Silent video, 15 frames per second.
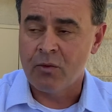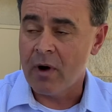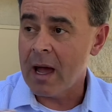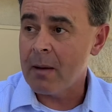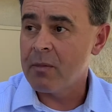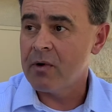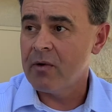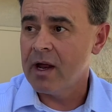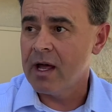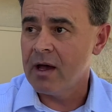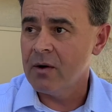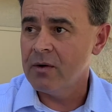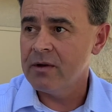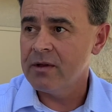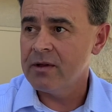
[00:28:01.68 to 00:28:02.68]
wrap
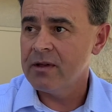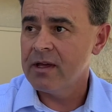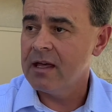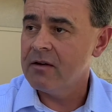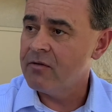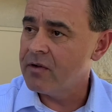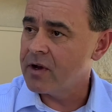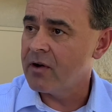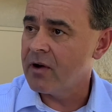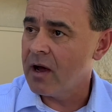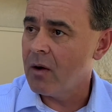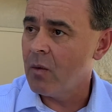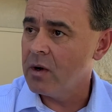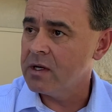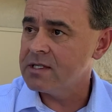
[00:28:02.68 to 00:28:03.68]
around and figure
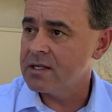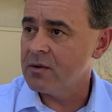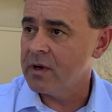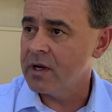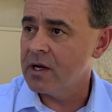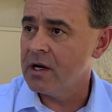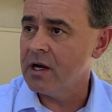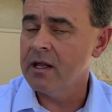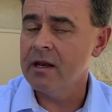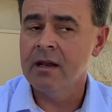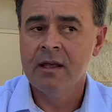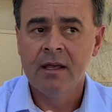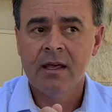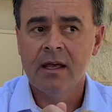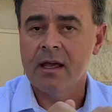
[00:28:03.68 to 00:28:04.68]
out what's going on
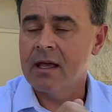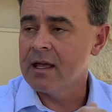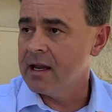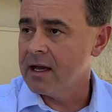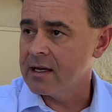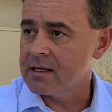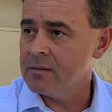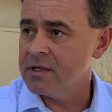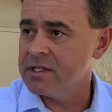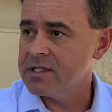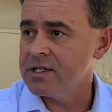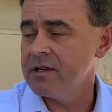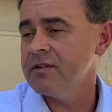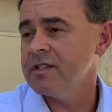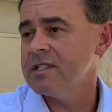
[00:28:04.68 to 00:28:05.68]
and connect them to
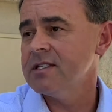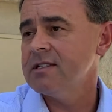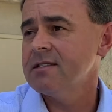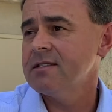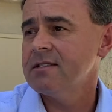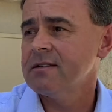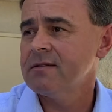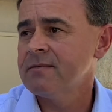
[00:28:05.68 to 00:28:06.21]
services.